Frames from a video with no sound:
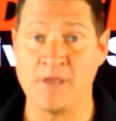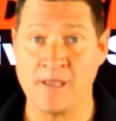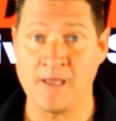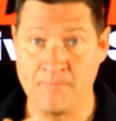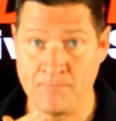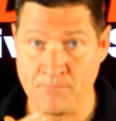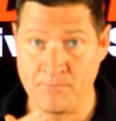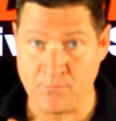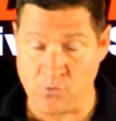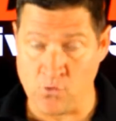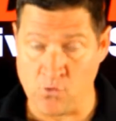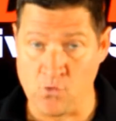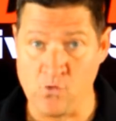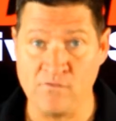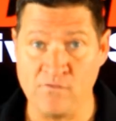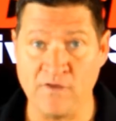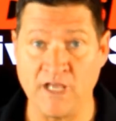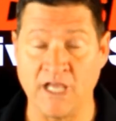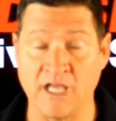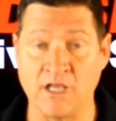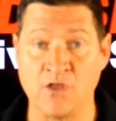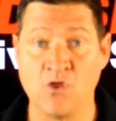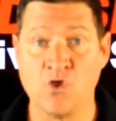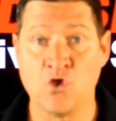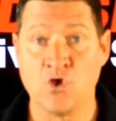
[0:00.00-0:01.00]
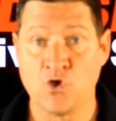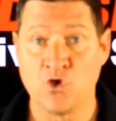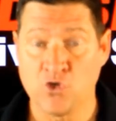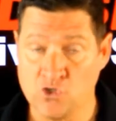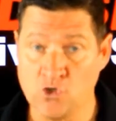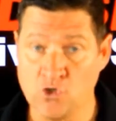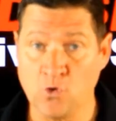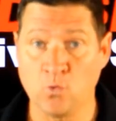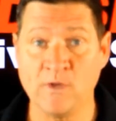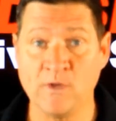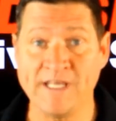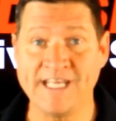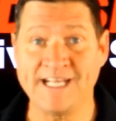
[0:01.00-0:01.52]
improving
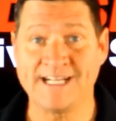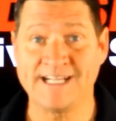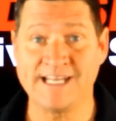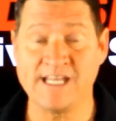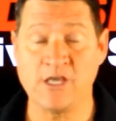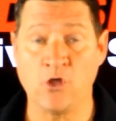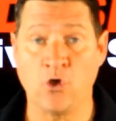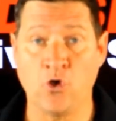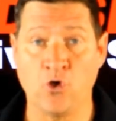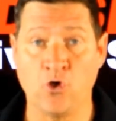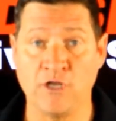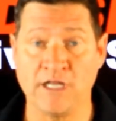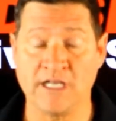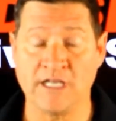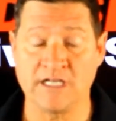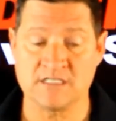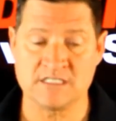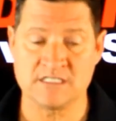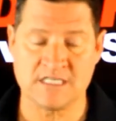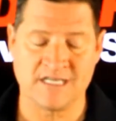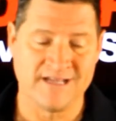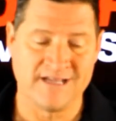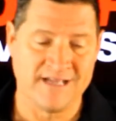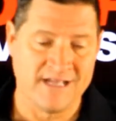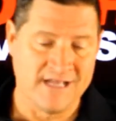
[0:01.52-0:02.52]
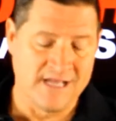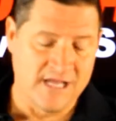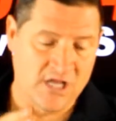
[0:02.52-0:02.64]
your weekly earnings,